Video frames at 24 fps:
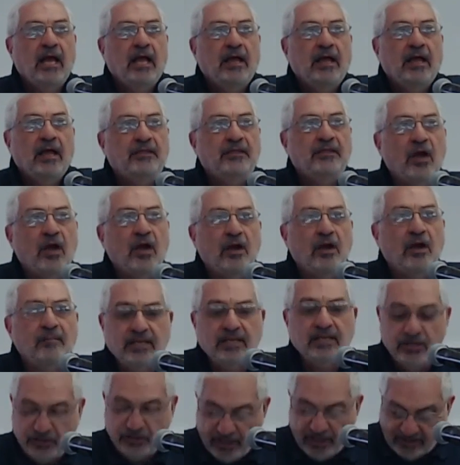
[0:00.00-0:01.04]
The Armenian
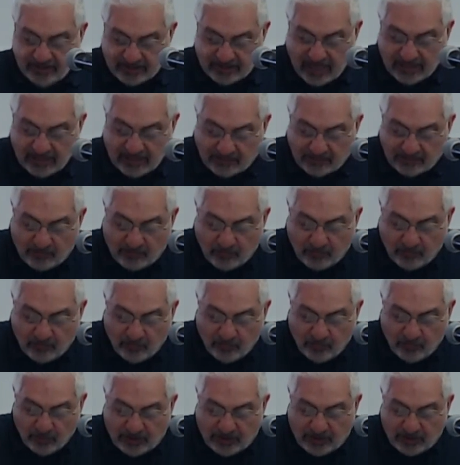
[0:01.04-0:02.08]
genocide, I would
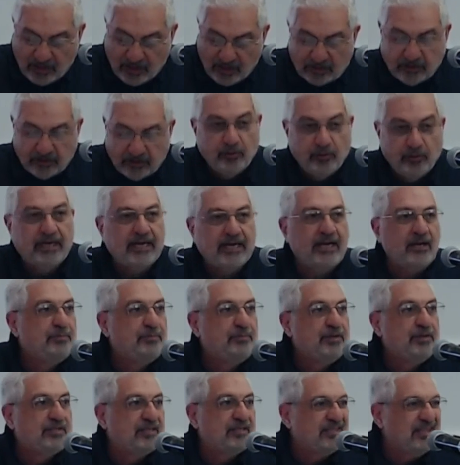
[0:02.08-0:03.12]
conclude, and I hope this
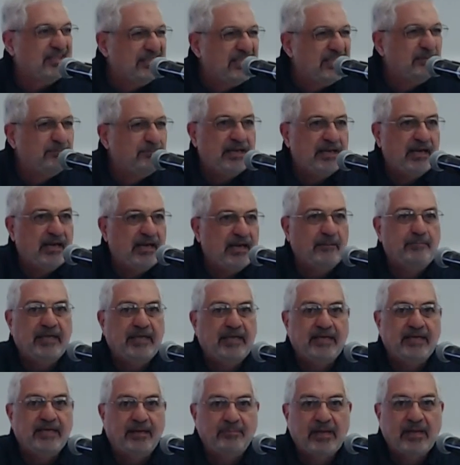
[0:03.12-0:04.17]
is a little bit upbeat,
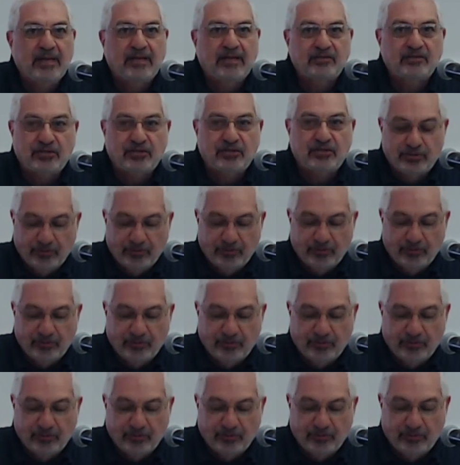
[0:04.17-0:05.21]
I'm not sure after what
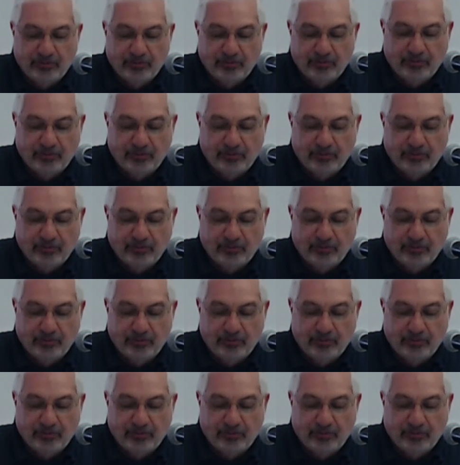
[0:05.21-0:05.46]
I just